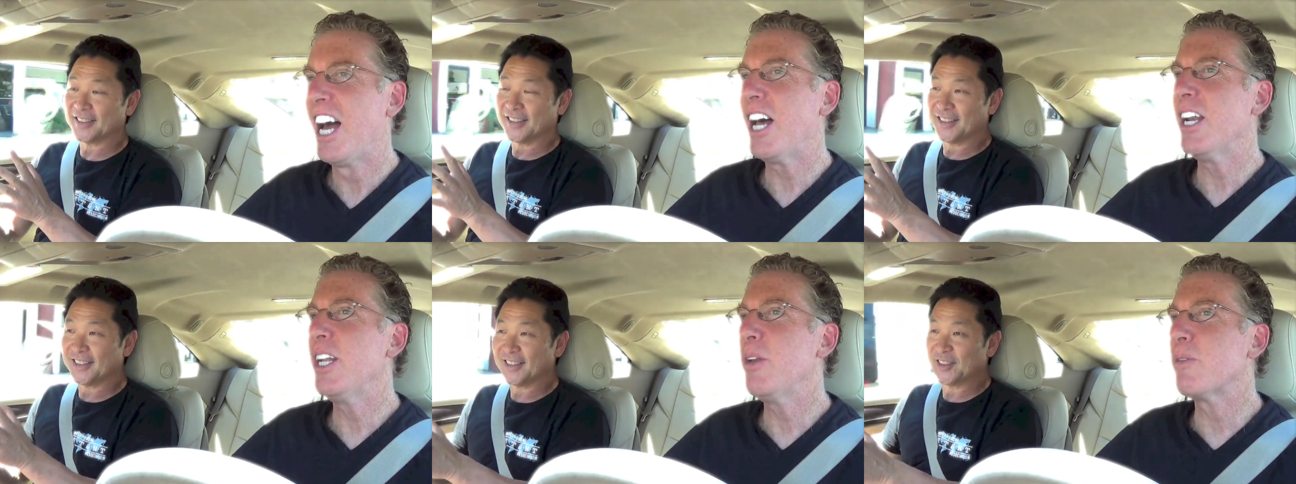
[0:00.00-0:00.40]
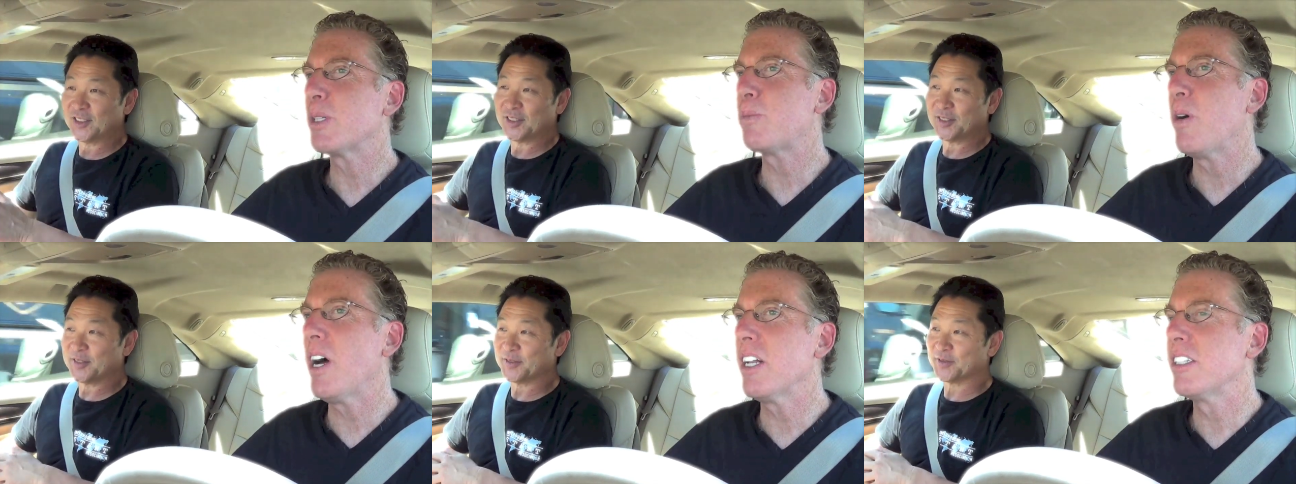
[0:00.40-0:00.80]
Speaker 1: how did he
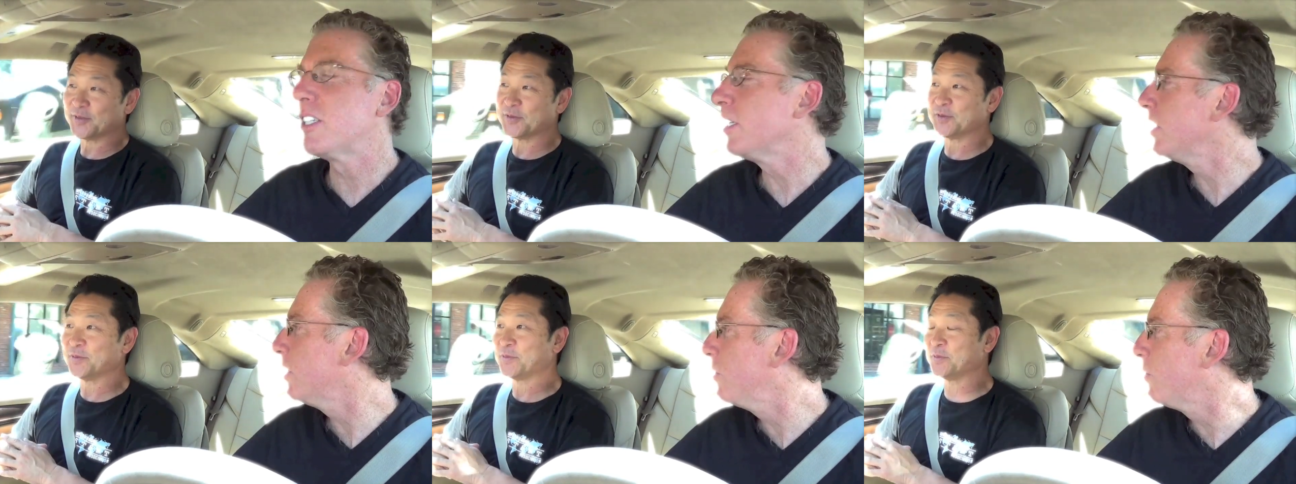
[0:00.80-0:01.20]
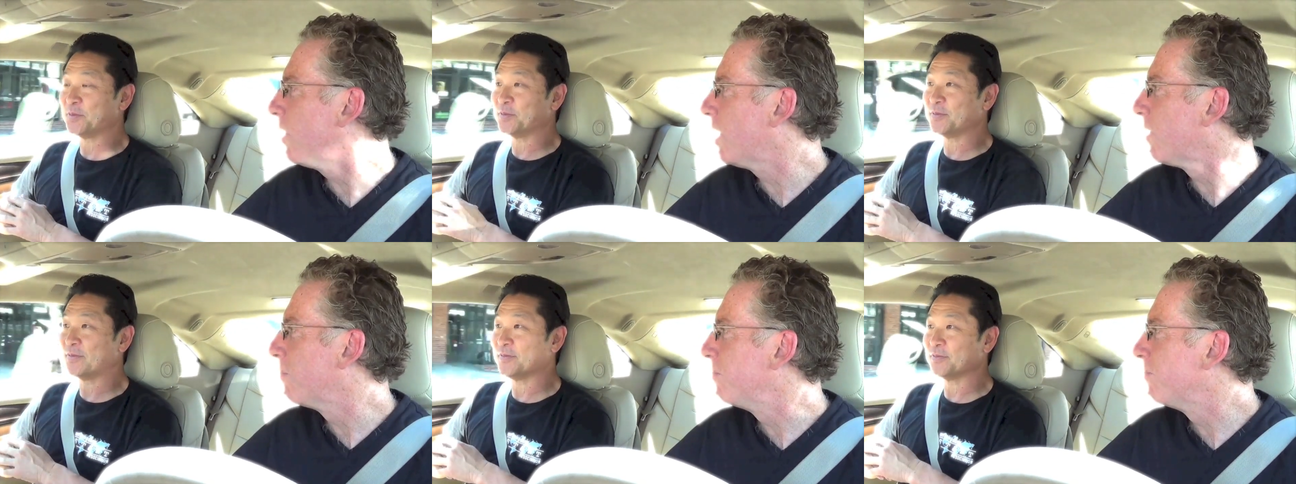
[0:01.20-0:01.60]
respond to you
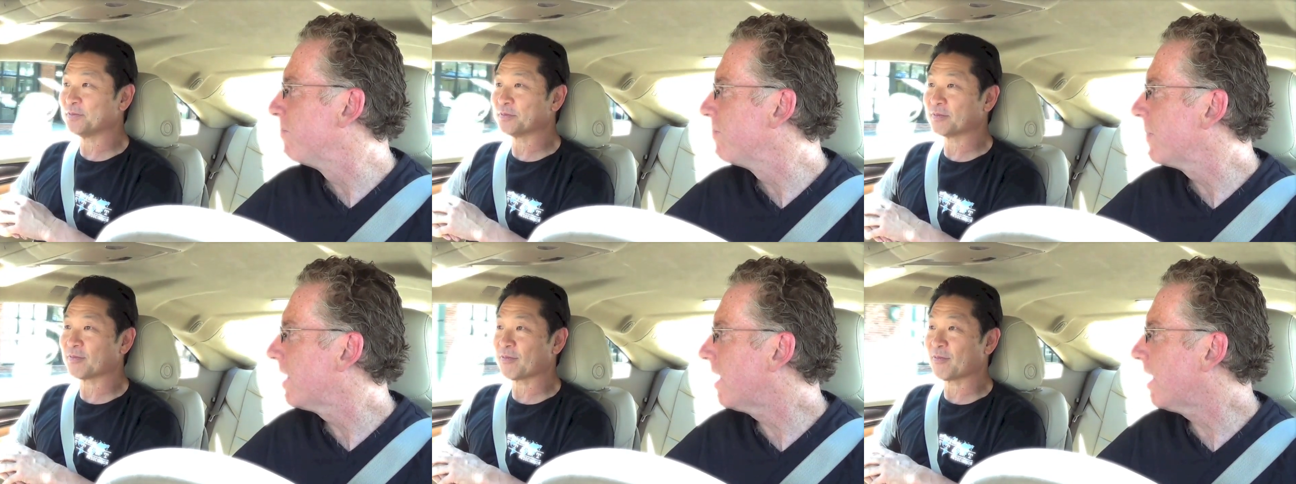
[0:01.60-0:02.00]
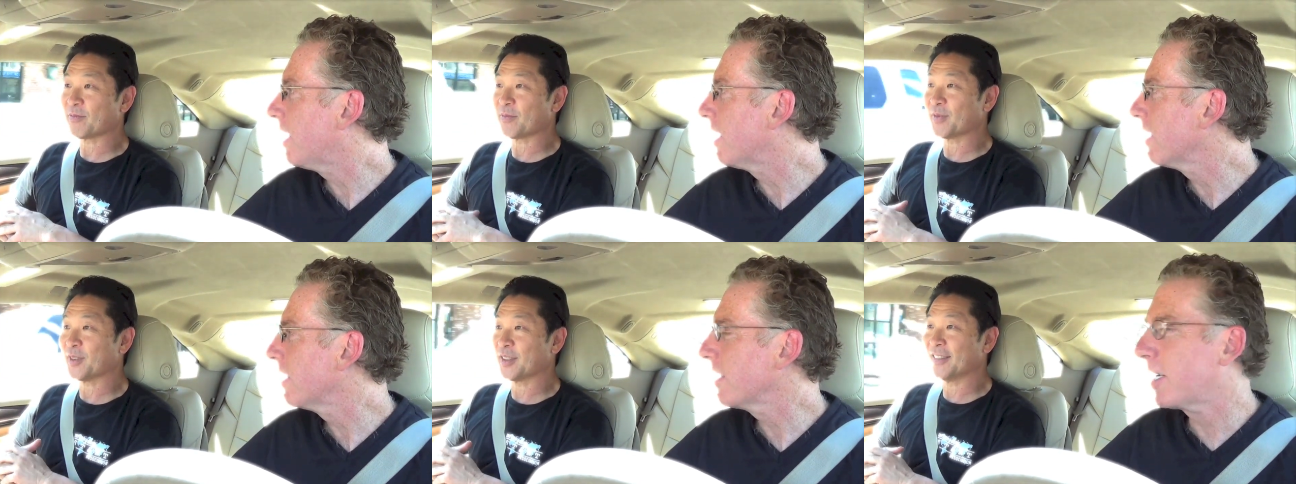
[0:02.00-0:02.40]
um,
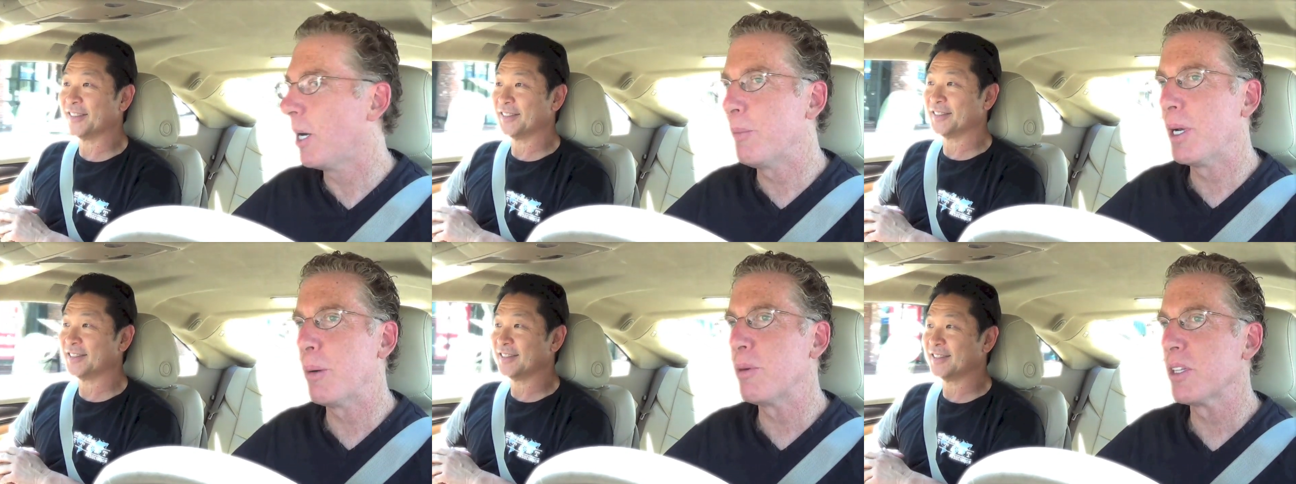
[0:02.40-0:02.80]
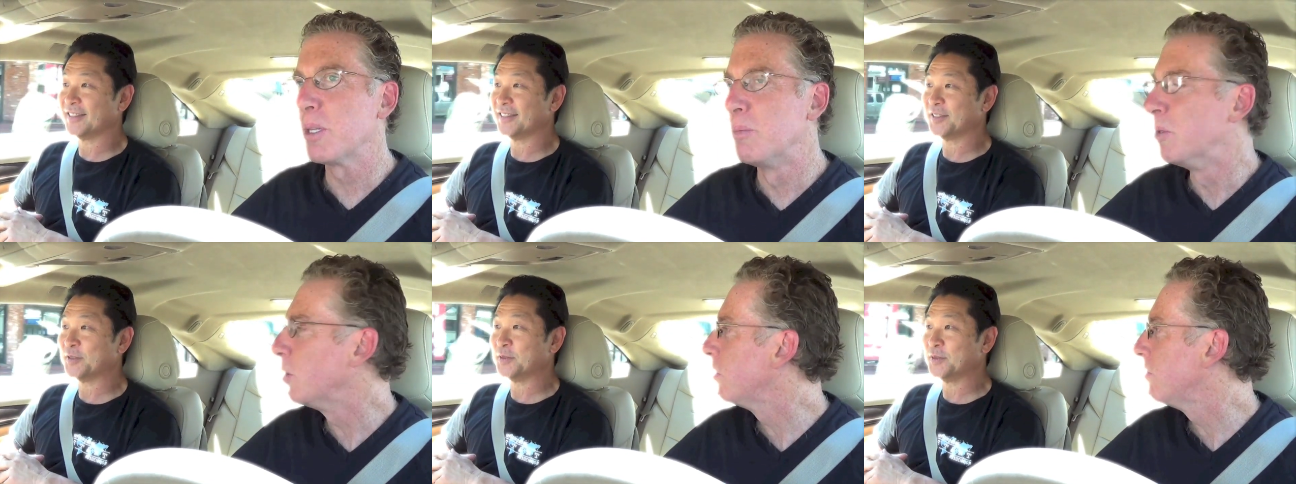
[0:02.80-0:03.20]
uh, coming up with the
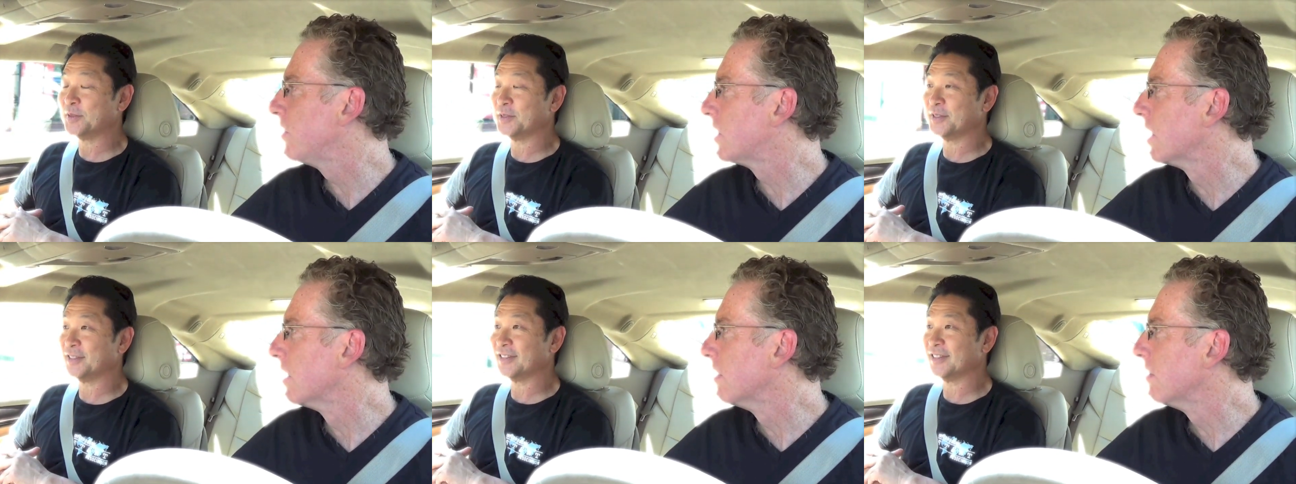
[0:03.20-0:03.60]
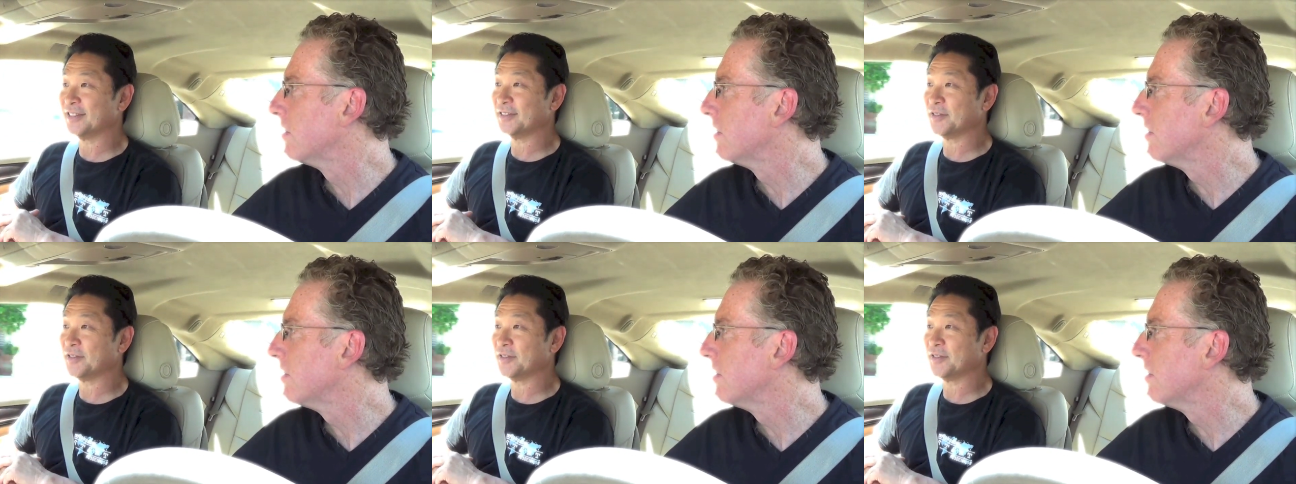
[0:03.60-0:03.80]
moves and